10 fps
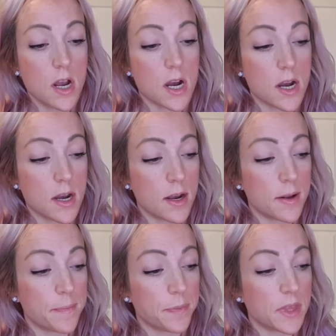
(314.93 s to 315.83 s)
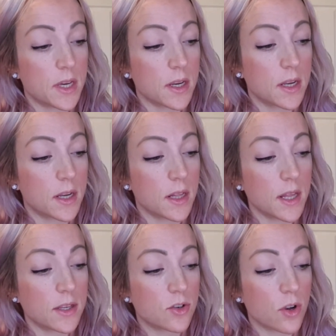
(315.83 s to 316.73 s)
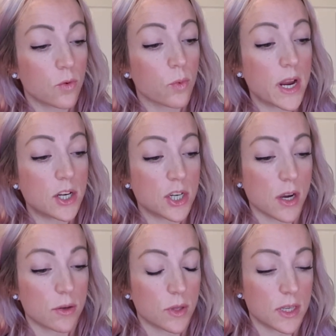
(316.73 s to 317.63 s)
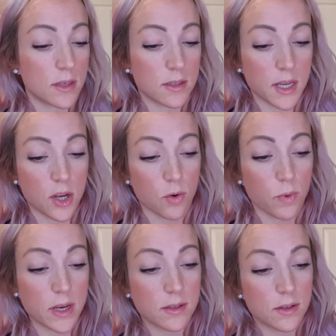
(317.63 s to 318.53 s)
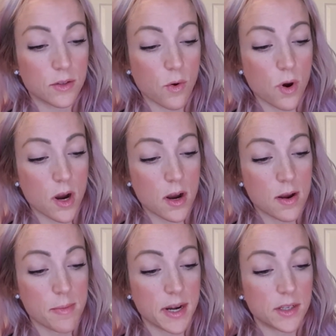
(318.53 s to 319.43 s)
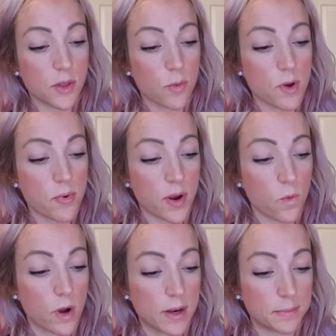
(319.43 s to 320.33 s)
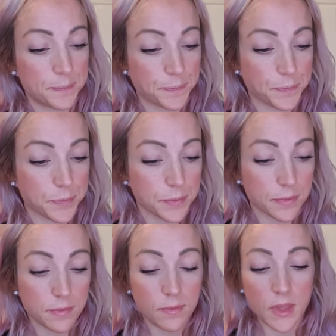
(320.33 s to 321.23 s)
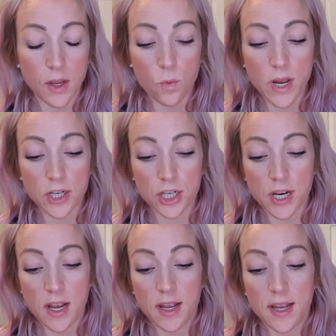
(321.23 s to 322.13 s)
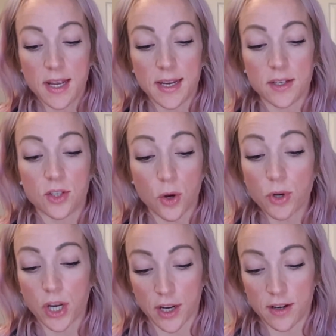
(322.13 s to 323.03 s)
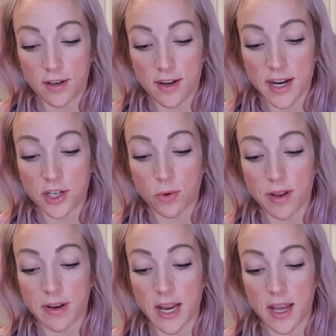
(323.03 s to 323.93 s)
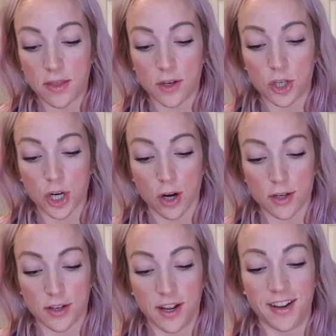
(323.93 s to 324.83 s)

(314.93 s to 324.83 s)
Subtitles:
The cholesterol ratio, so this is like your risk score, mine is 3.1, which is so good, I don't even hit the chart.